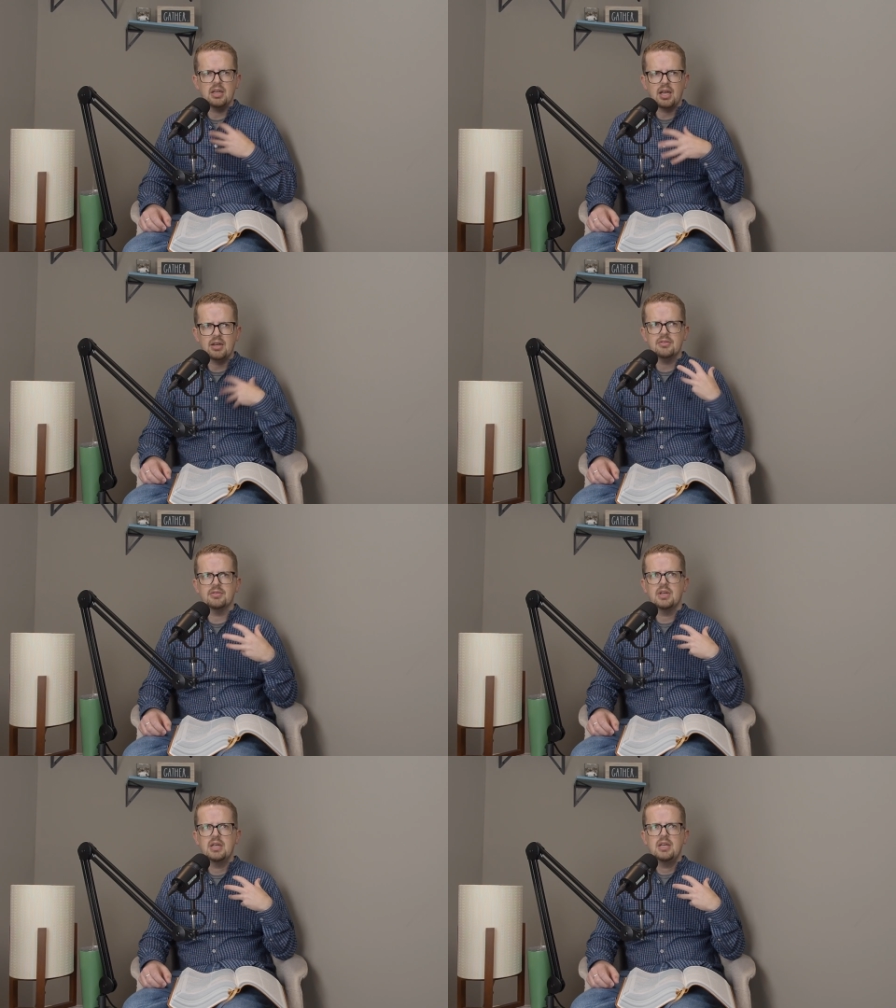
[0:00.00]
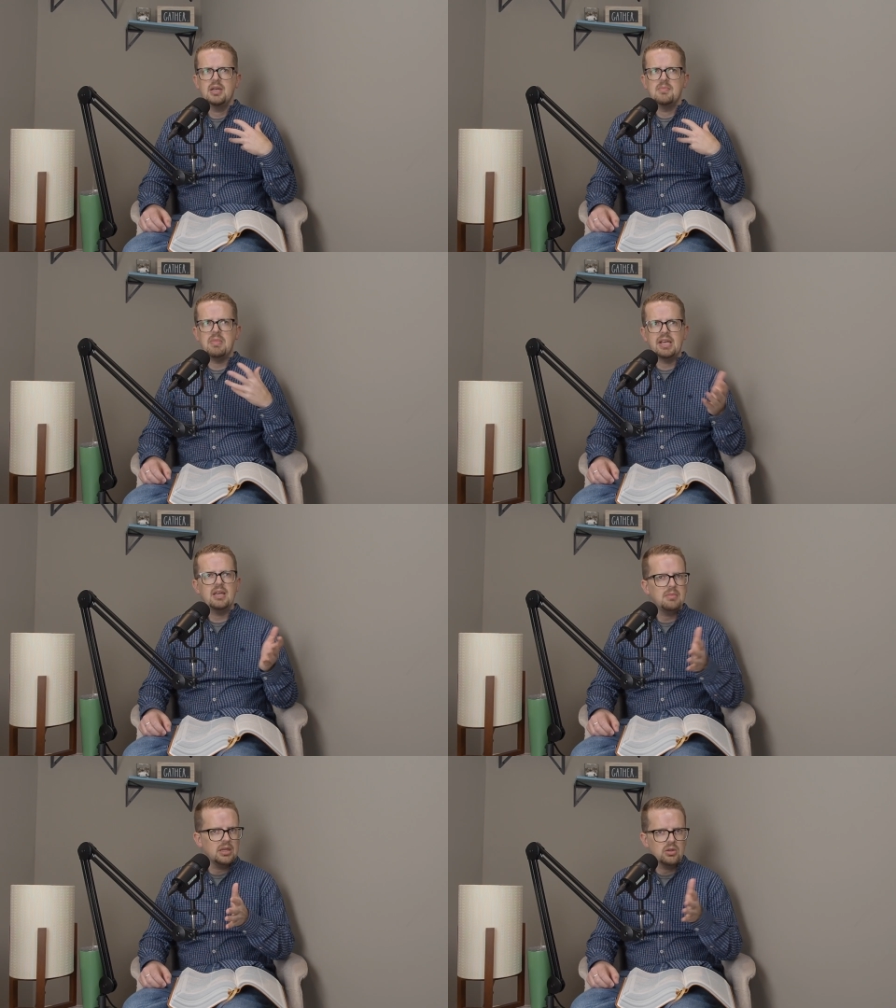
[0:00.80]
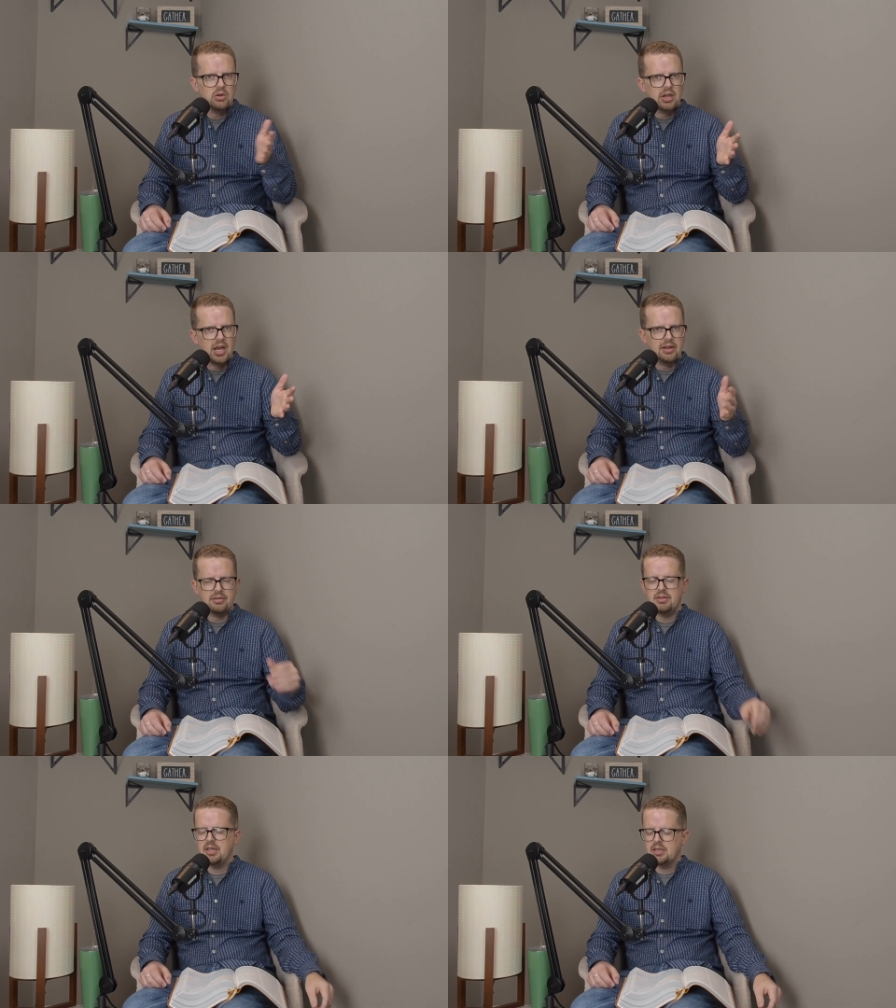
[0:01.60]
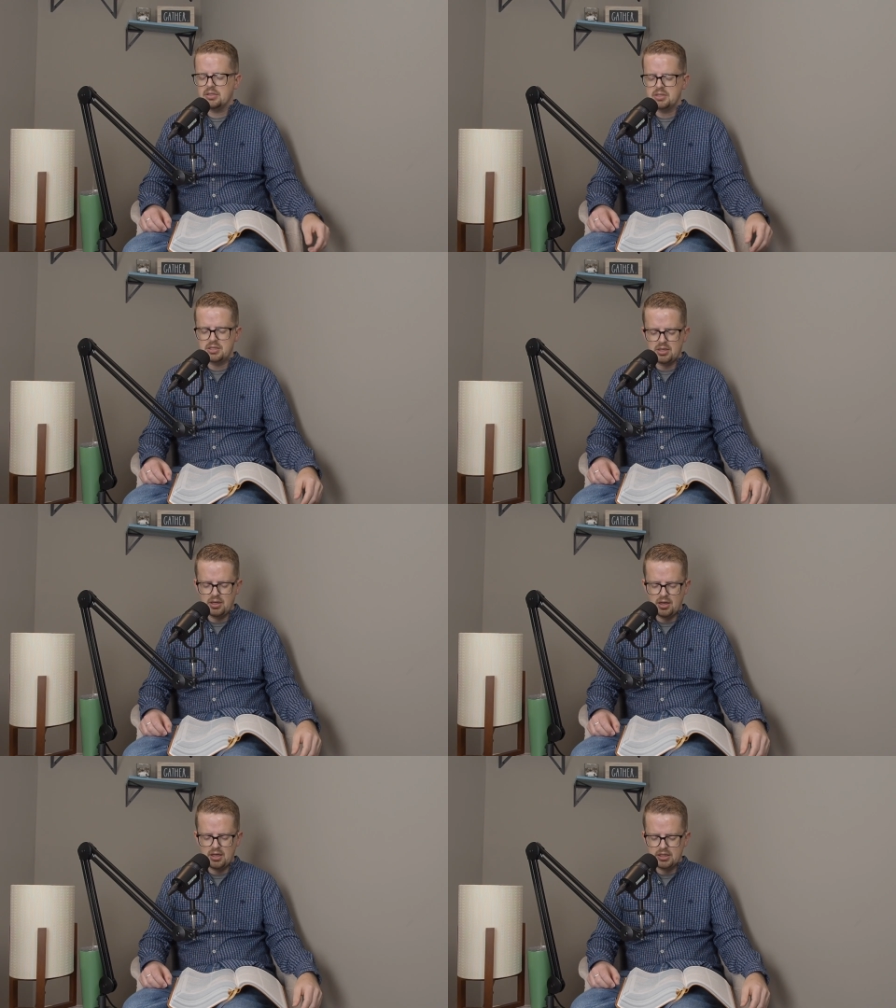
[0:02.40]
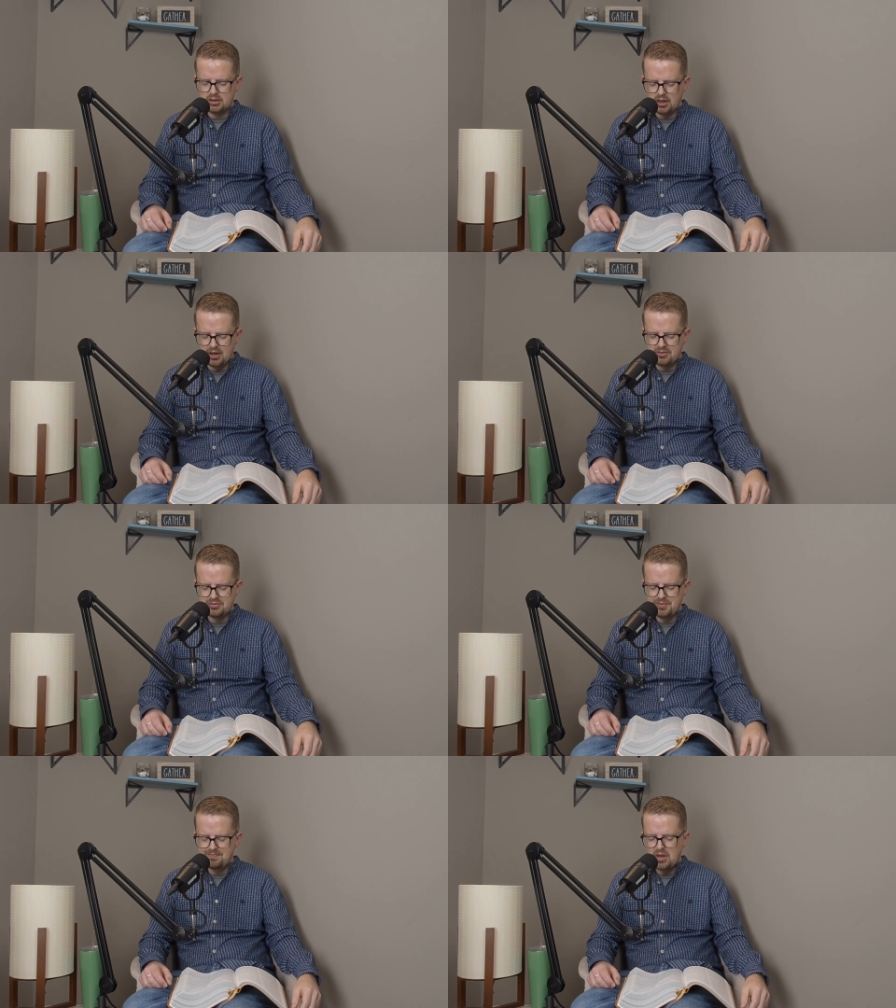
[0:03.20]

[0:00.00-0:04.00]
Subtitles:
and kind of making me look at things in life.